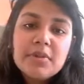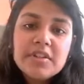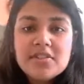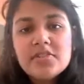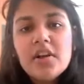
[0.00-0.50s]
but
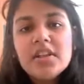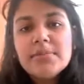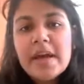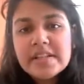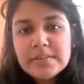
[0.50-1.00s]
this is called the
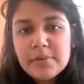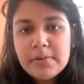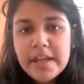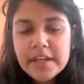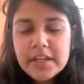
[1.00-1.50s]

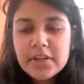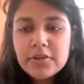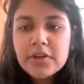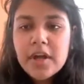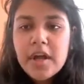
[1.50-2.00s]
maximum
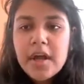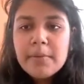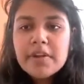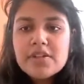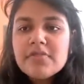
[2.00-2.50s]
likelihood,
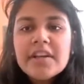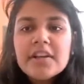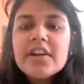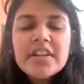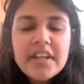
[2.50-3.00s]
because we
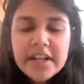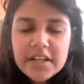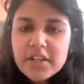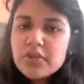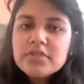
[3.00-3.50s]
cannot
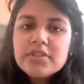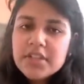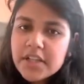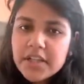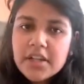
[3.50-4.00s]
directly use the
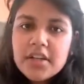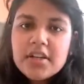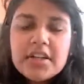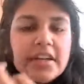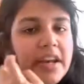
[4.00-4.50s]
linear
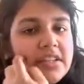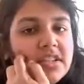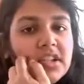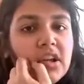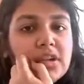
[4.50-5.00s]

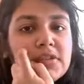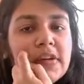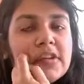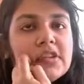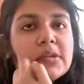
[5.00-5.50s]
regression loss
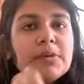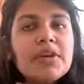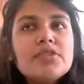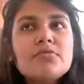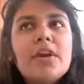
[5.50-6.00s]
function,
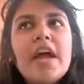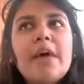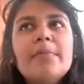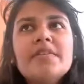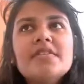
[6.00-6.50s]
because what
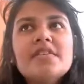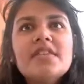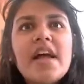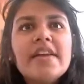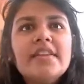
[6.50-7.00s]
happens is
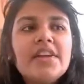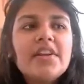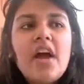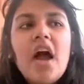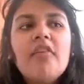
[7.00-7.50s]
that
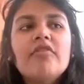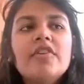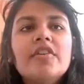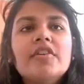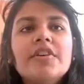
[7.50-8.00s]
then
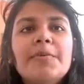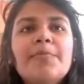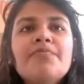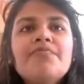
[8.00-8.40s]
our